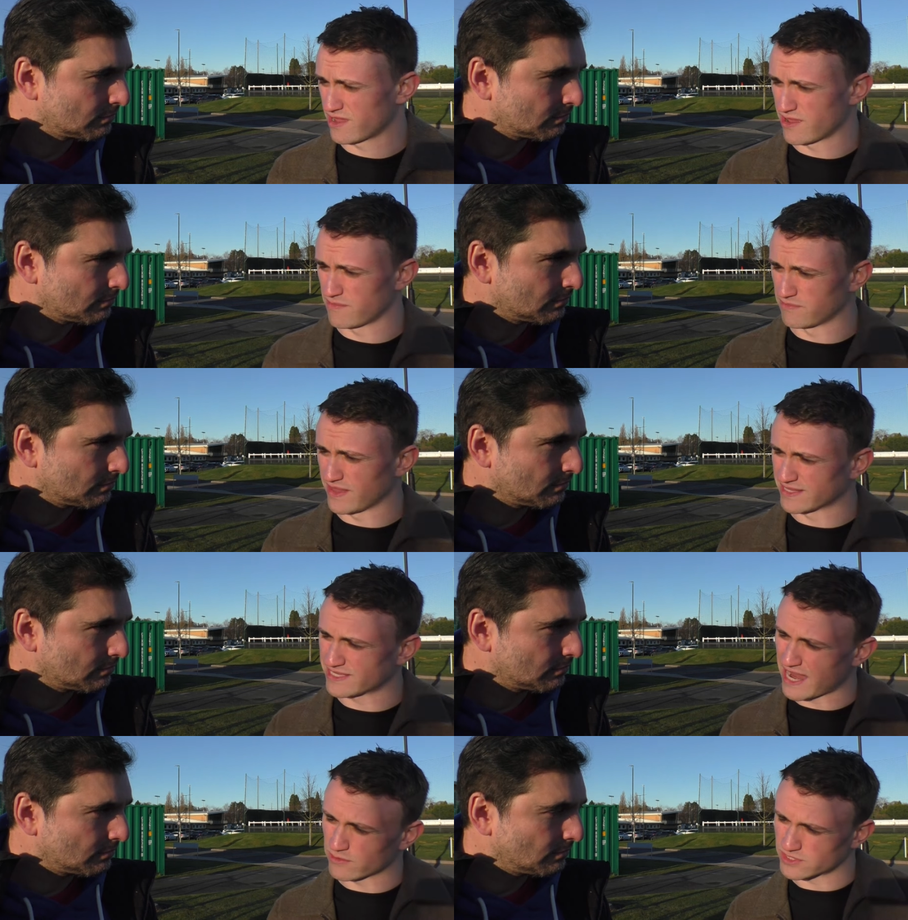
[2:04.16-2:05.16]
Speaker 1: Um, it
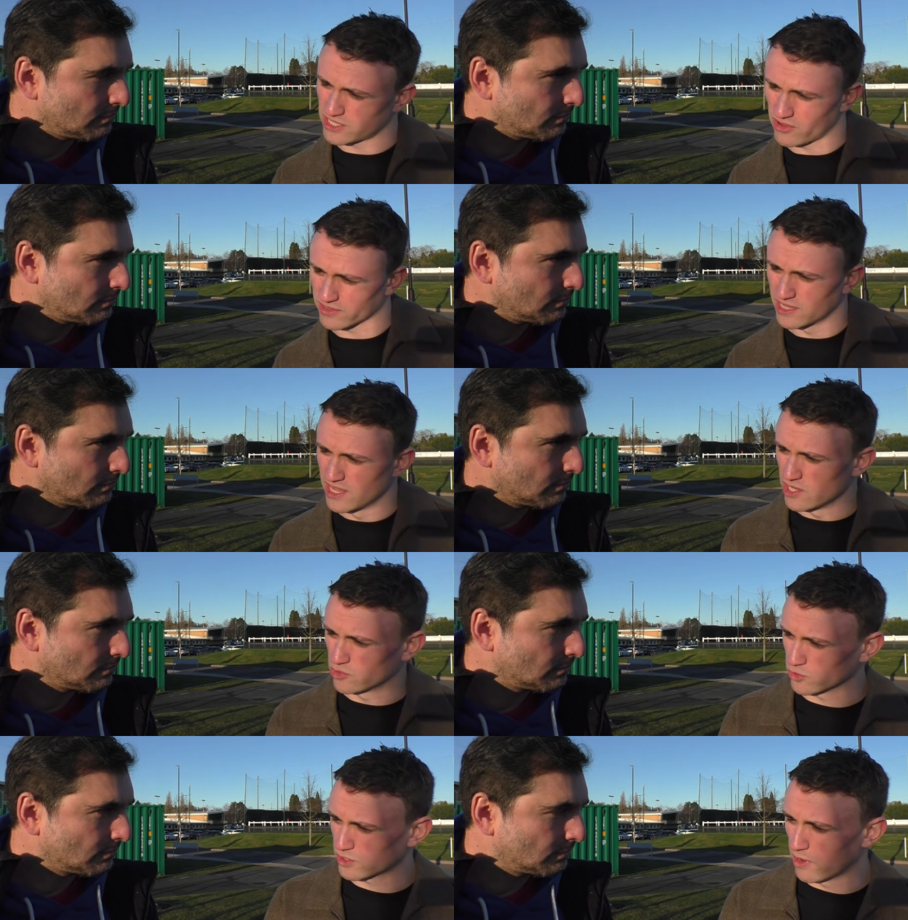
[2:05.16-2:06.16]
sounds like
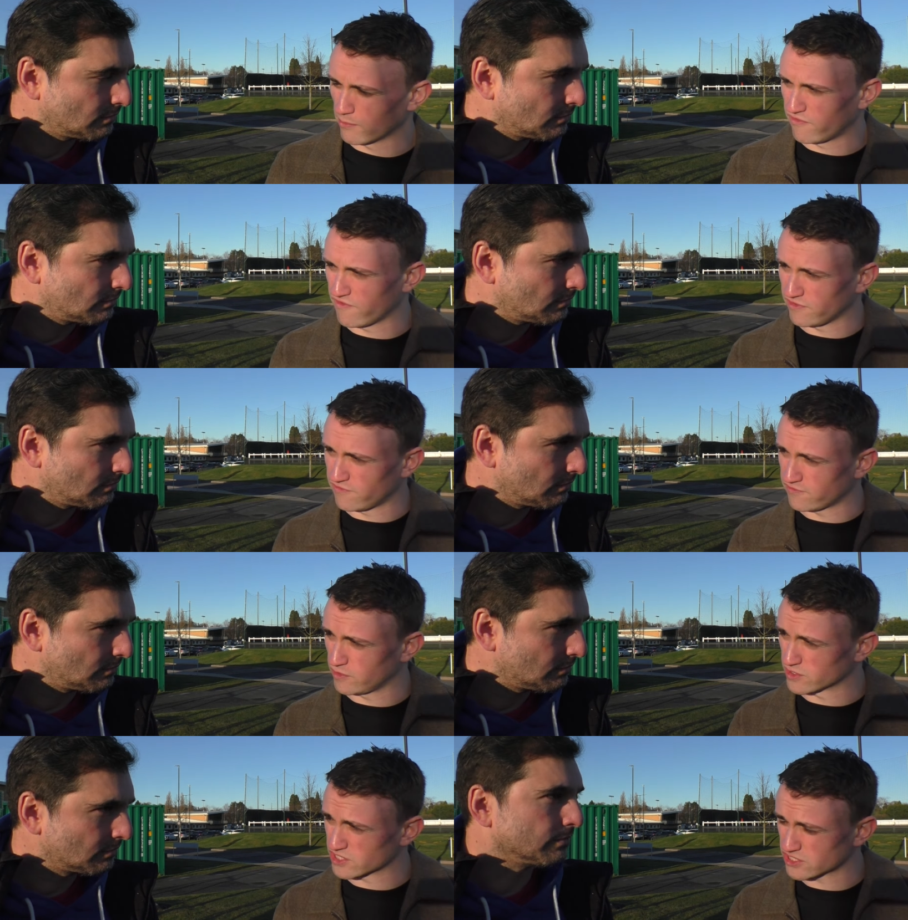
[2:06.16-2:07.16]
Dawson might be
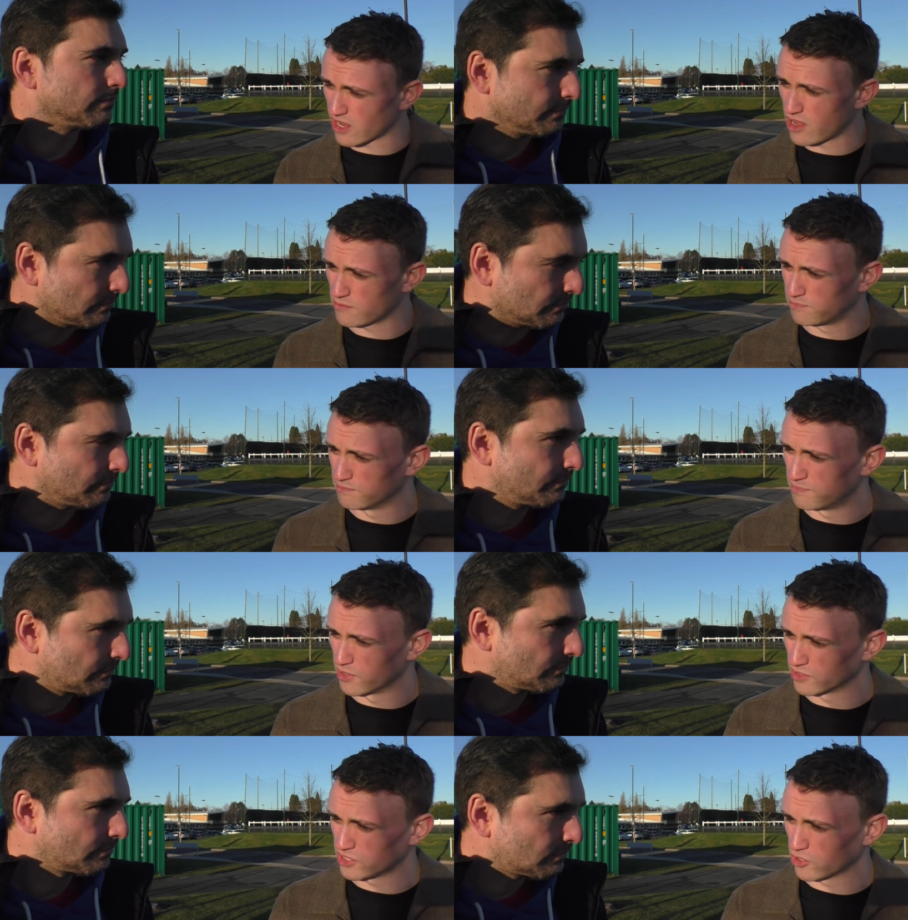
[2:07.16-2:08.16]
50-50 with a start, mm-hmm.
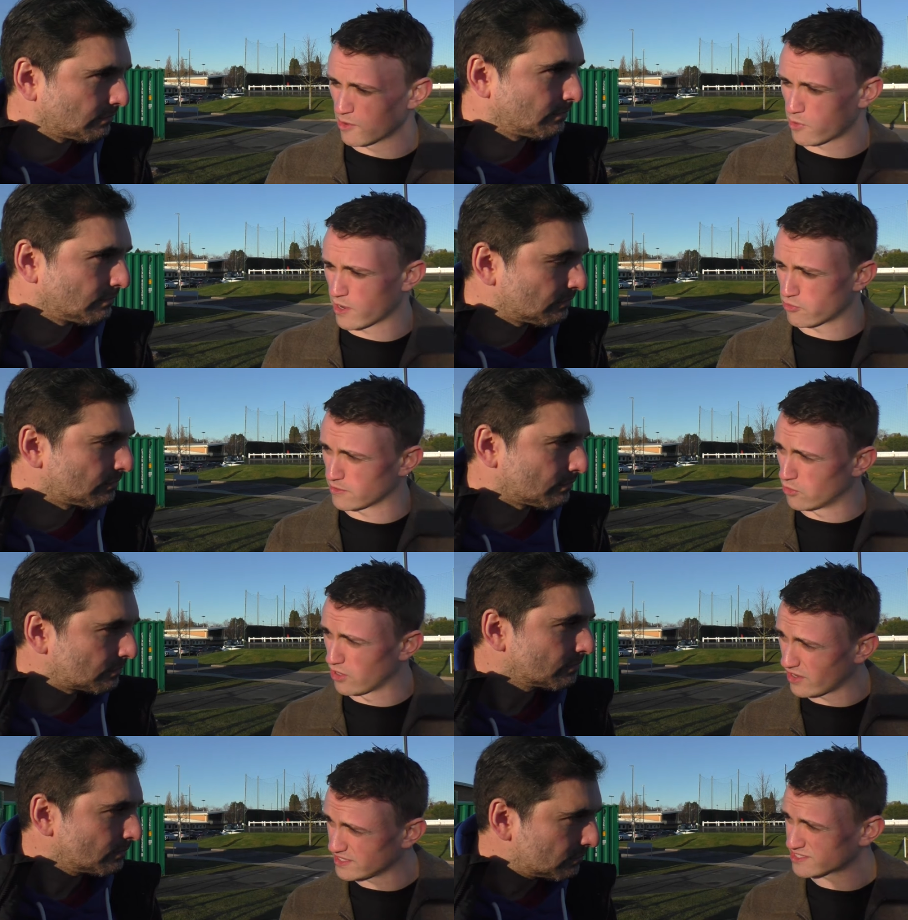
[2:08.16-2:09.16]
but Hugo Bueno probably more
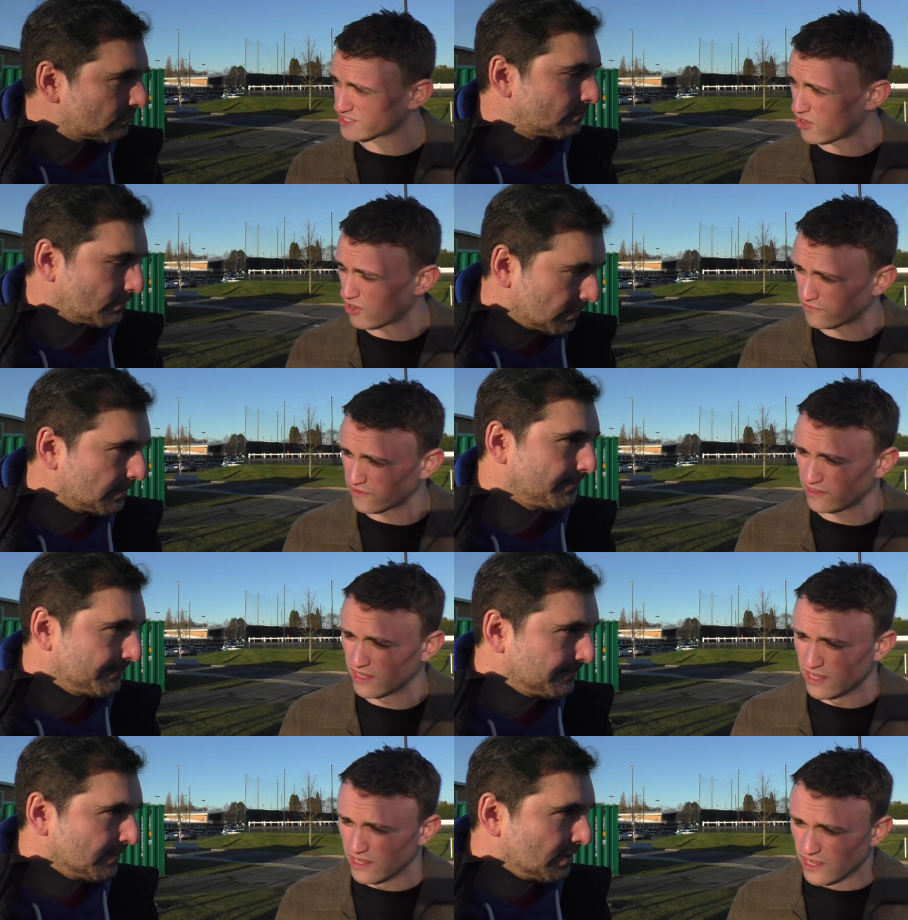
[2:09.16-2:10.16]
likely to start off the
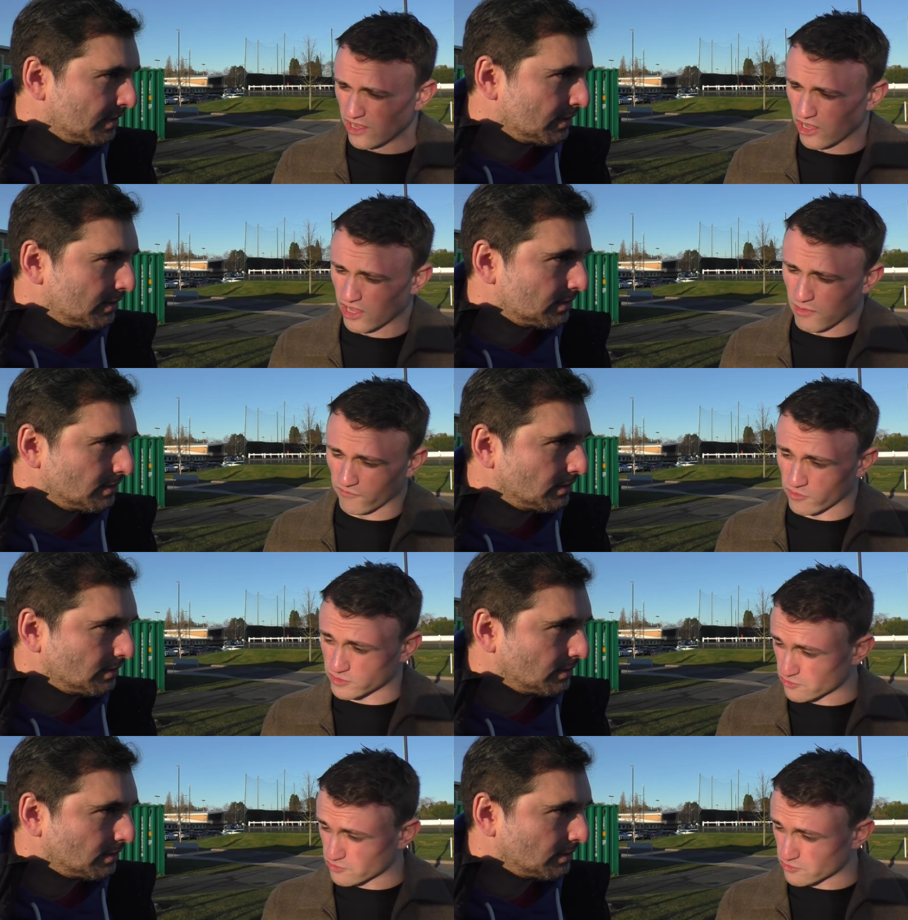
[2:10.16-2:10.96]
um, of those